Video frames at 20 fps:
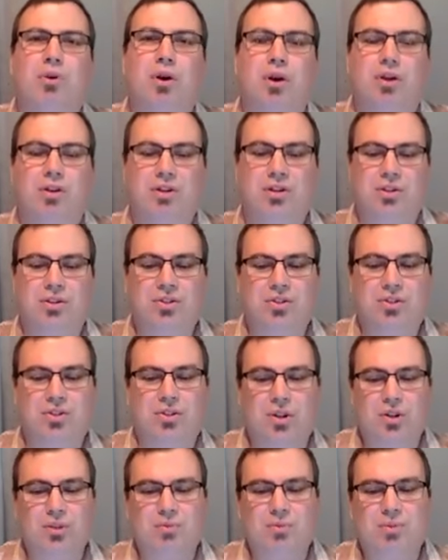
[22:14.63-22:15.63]
part to the
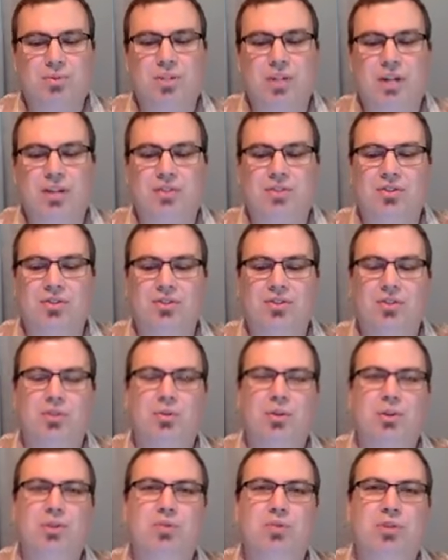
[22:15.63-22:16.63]
circumstances in
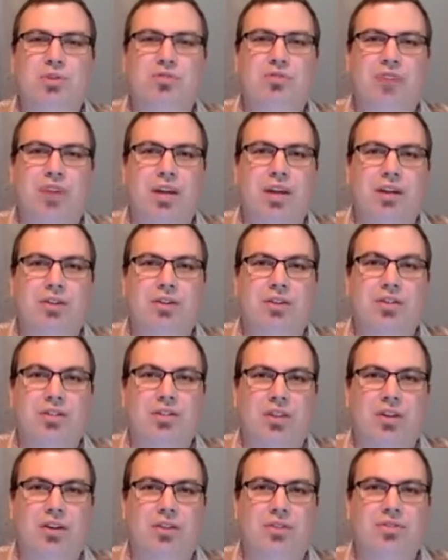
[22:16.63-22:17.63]
which we find
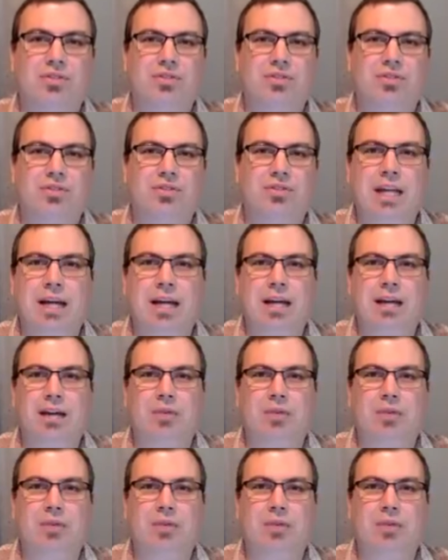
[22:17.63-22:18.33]
ourselves today,